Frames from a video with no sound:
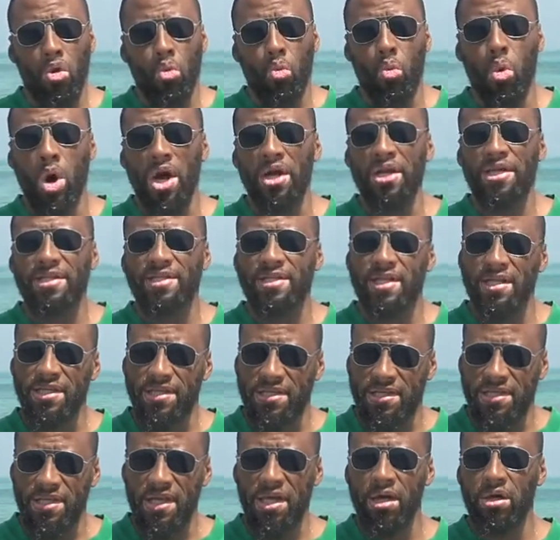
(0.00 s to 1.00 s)
one is
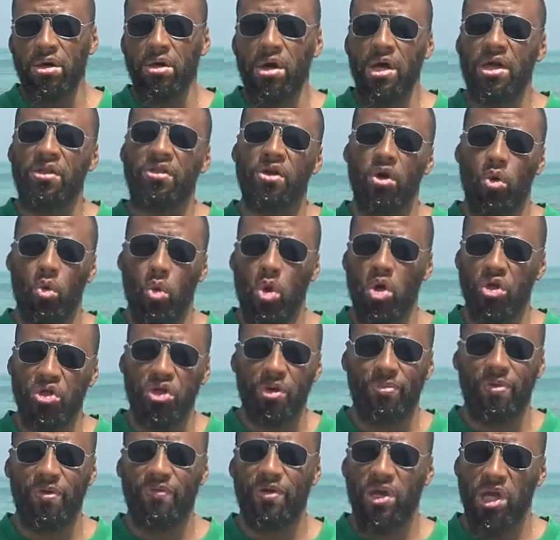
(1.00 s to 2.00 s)
sincere in their
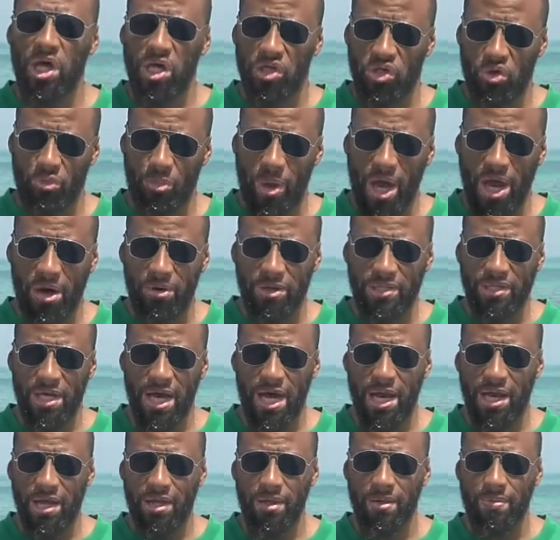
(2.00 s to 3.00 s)
worship of Allah subhanahu wa
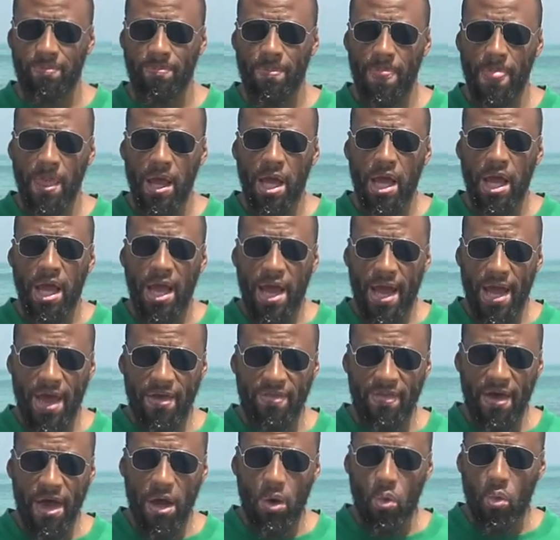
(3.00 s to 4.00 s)
ta'ala
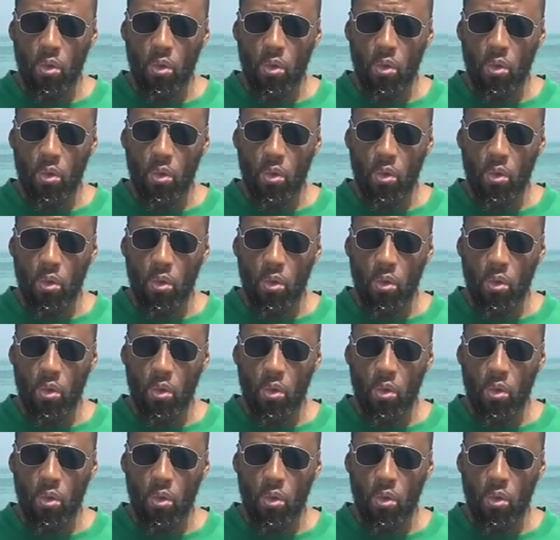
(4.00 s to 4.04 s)
and that